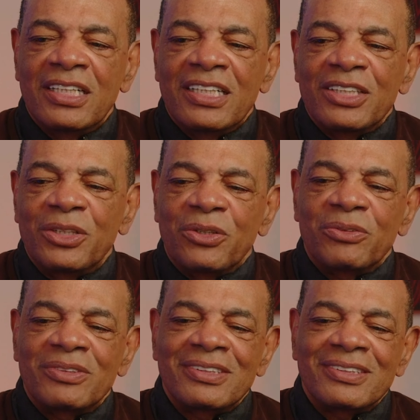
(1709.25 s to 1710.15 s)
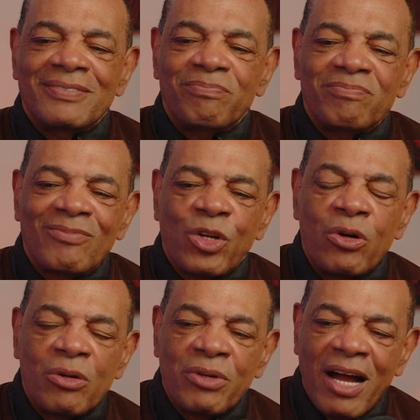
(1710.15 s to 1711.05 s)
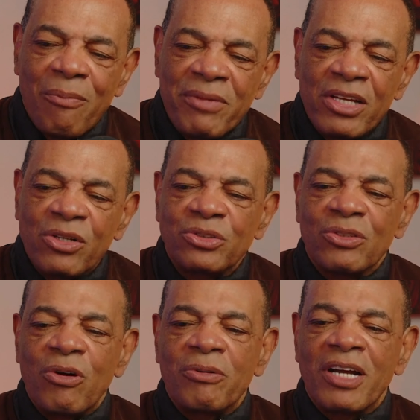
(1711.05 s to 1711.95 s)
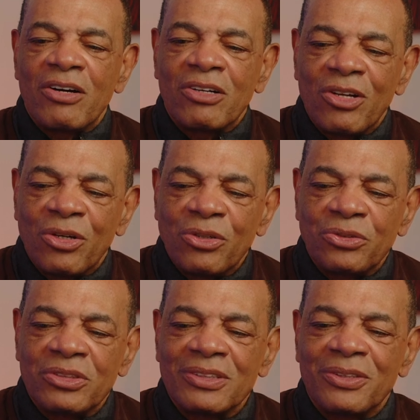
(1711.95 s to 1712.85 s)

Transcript: you know, going without meals, going without clothes,